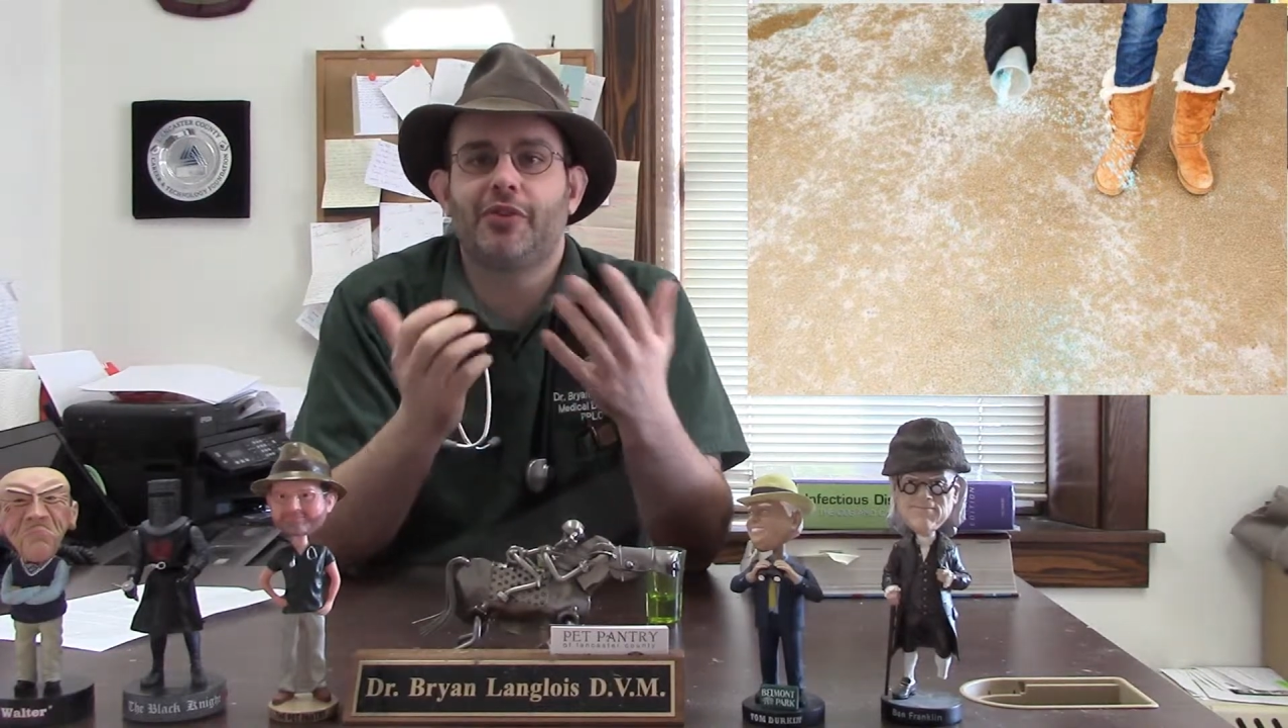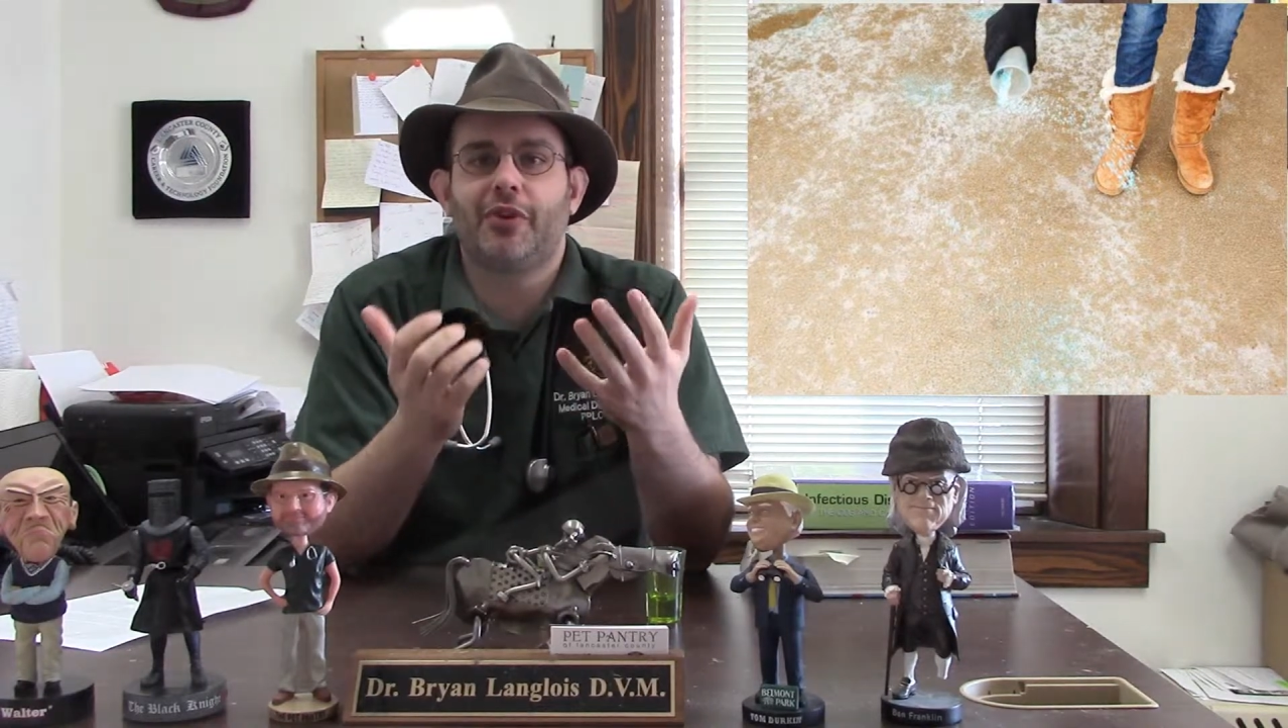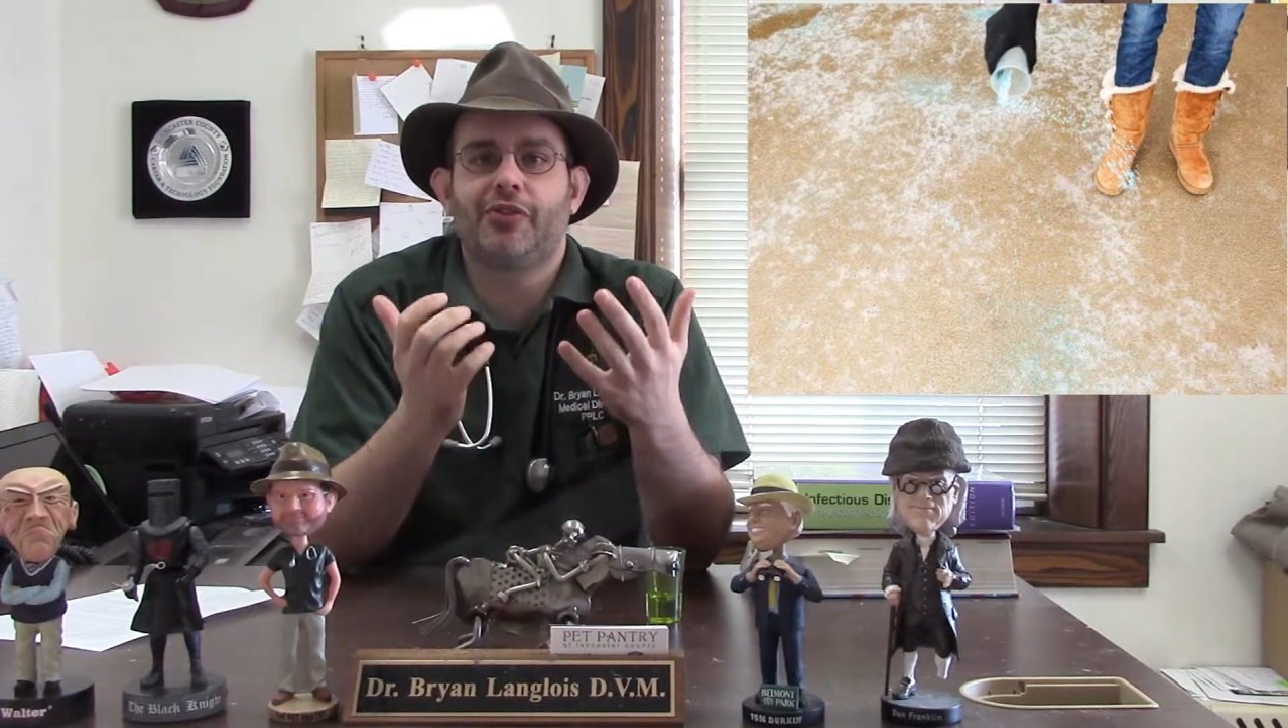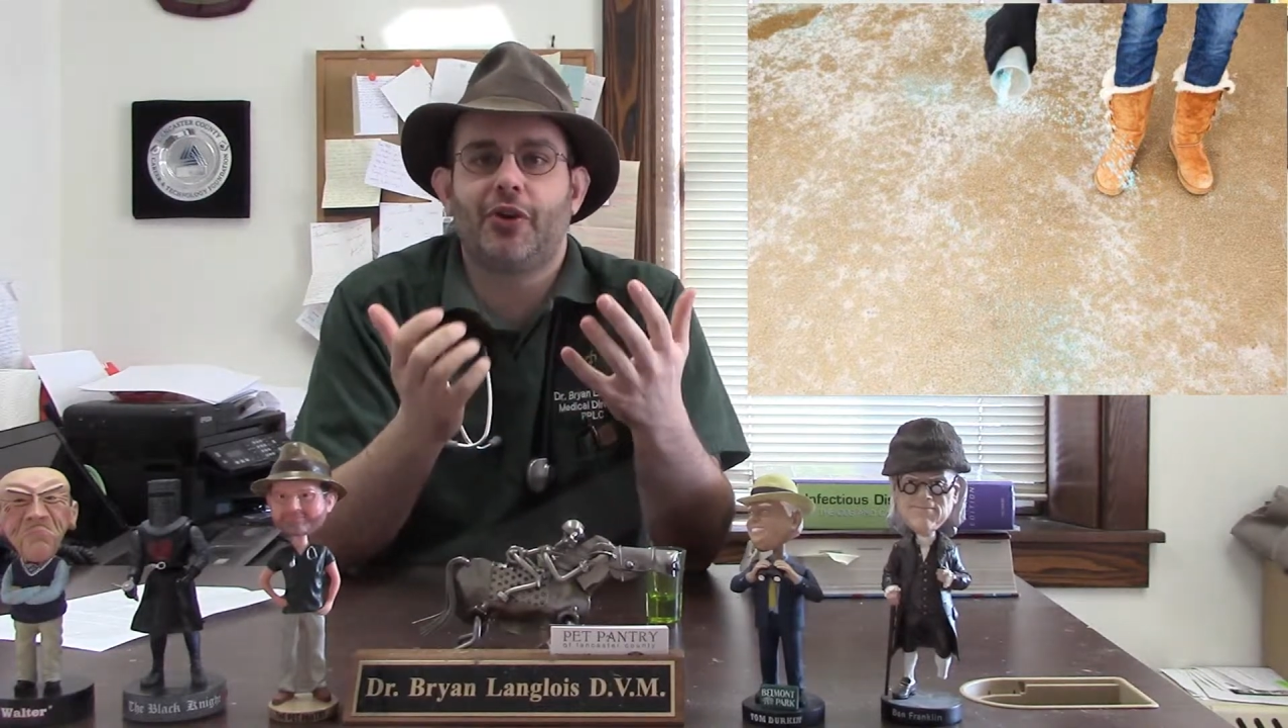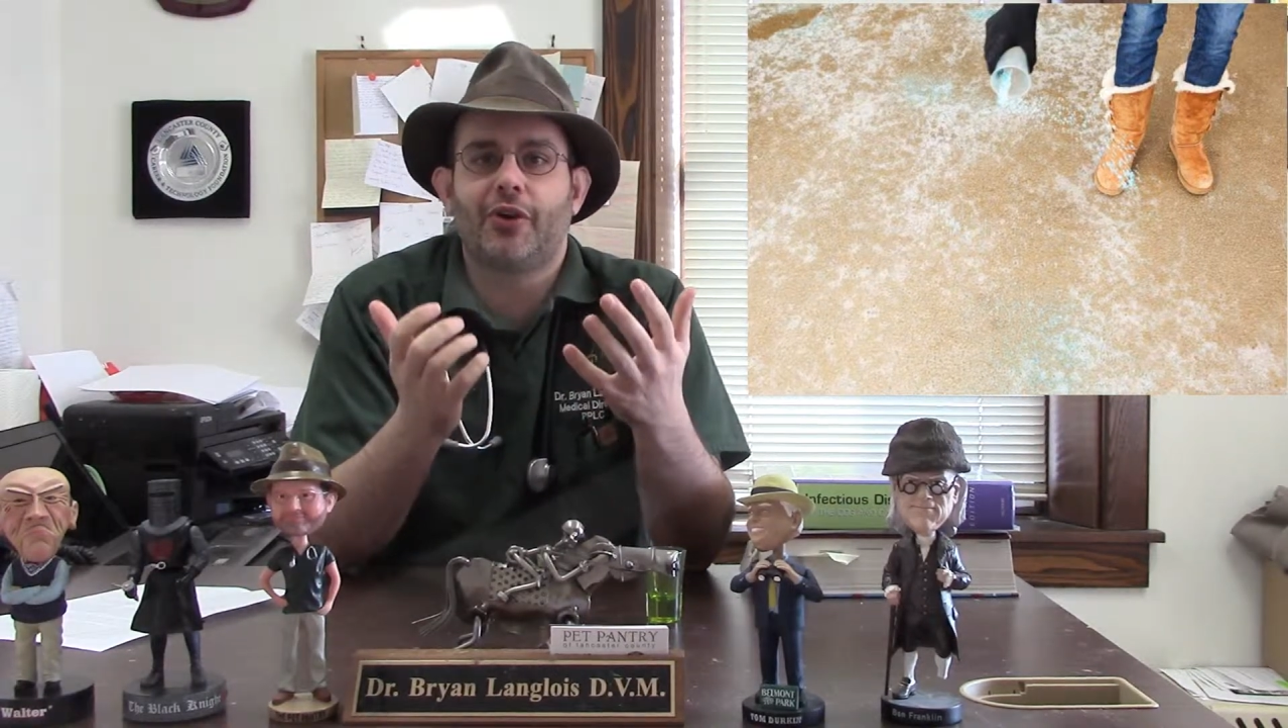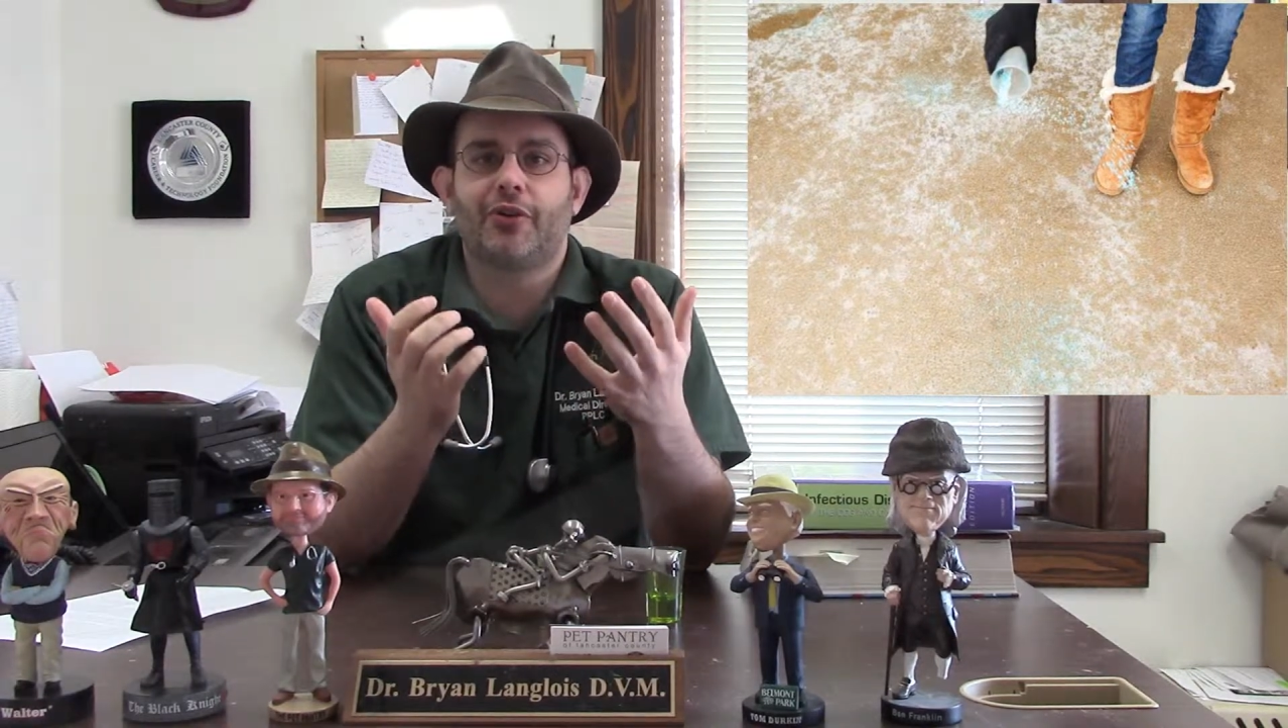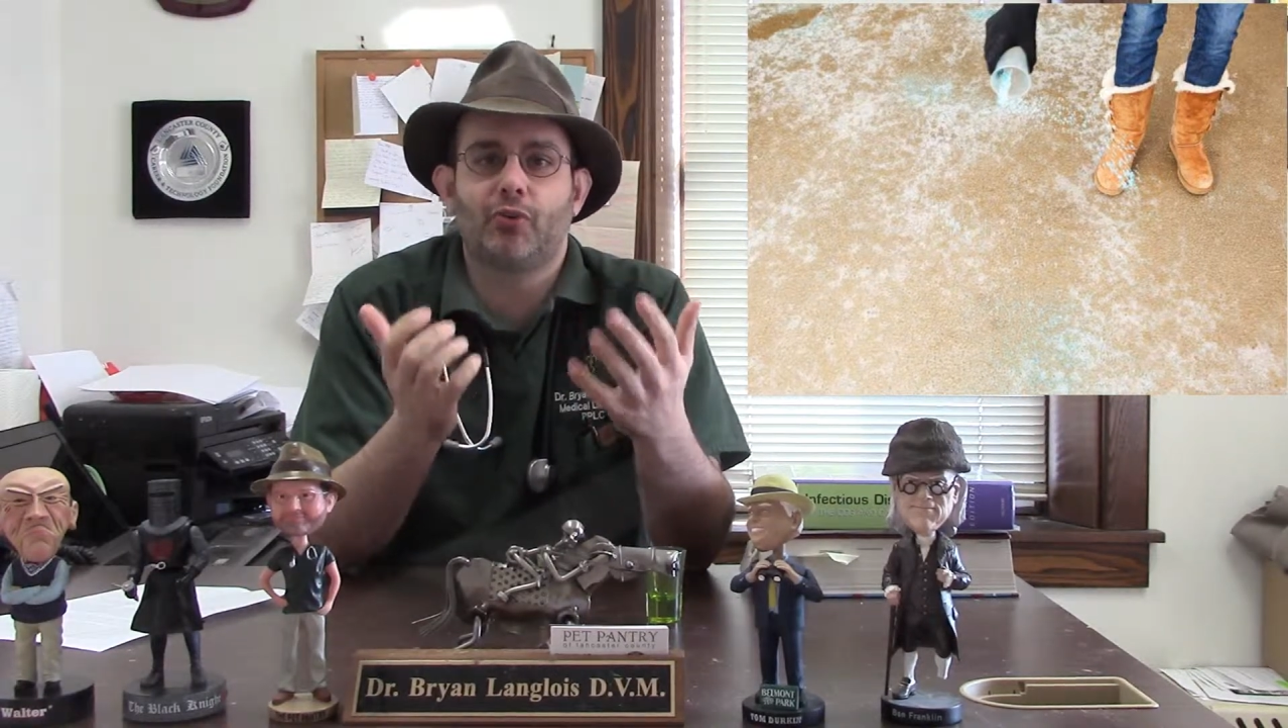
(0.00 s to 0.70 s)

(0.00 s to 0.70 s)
salts are